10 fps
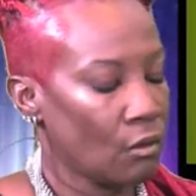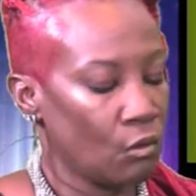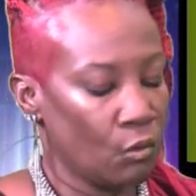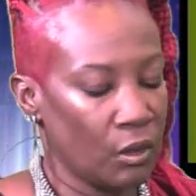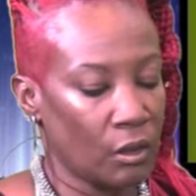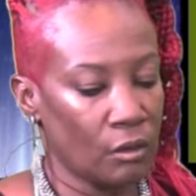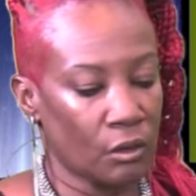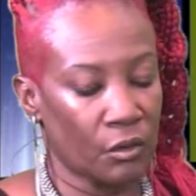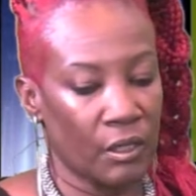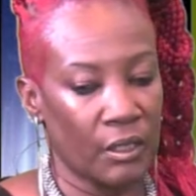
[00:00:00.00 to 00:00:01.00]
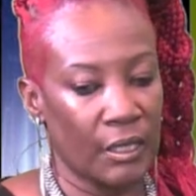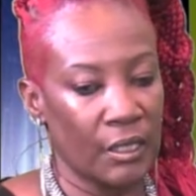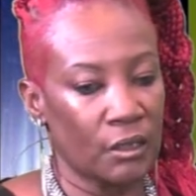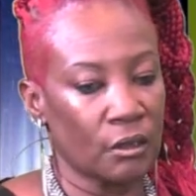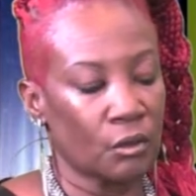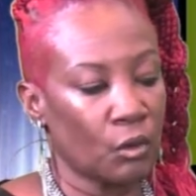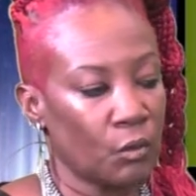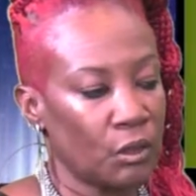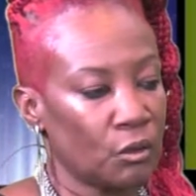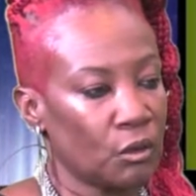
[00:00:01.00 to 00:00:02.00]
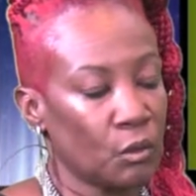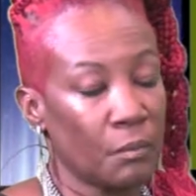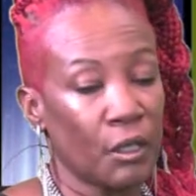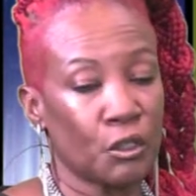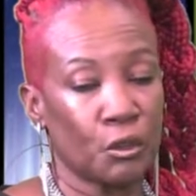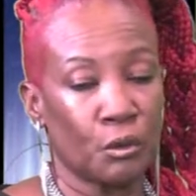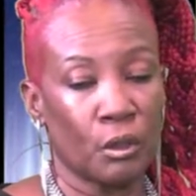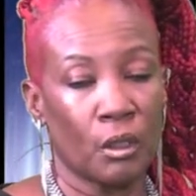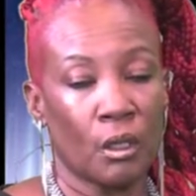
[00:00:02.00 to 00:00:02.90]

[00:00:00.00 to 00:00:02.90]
with those accreditations, what we do is we make sure